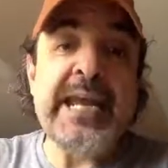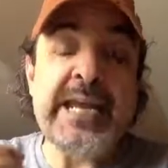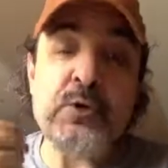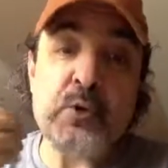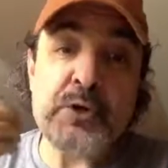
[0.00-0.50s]

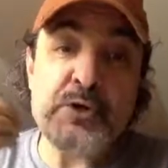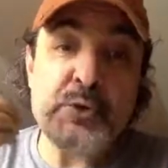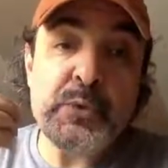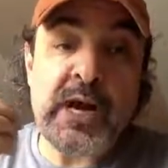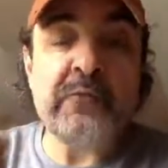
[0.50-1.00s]
in order
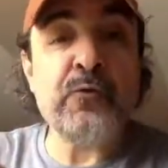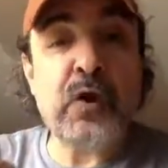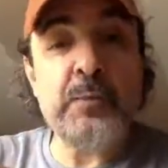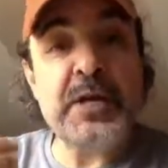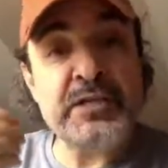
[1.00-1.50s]
to
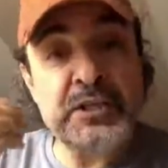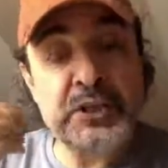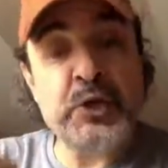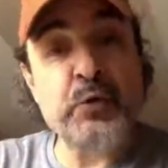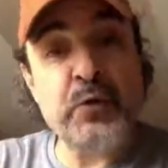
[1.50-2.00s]
cover up a
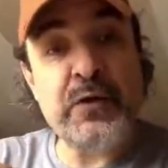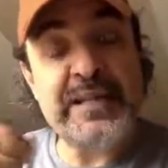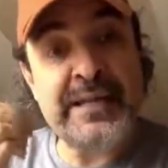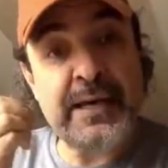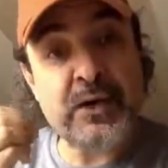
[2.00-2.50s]

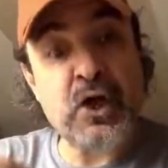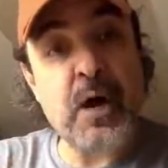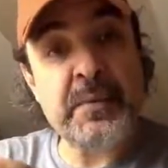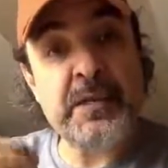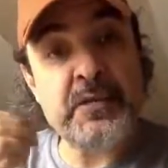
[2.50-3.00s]
deteriorating
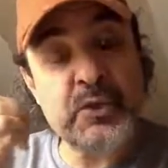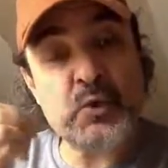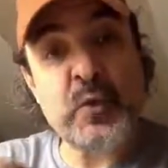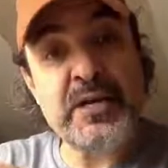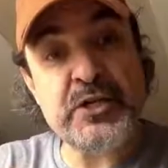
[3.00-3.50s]
economic
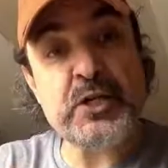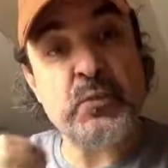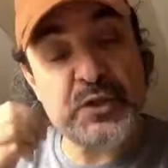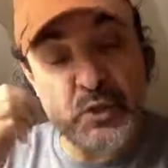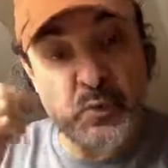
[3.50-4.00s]
situation,
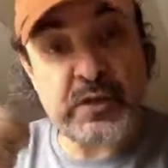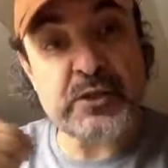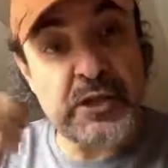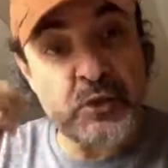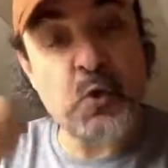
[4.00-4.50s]
which is
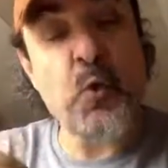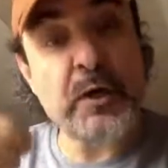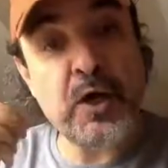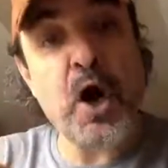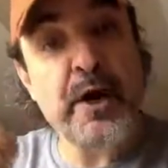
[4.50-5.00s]
what is
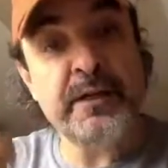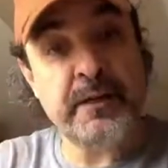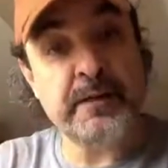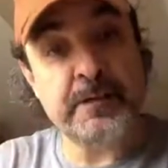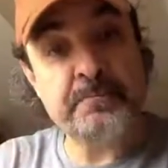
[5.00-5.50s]
going on
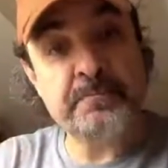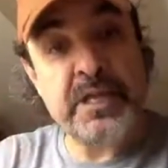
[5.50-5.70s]
here.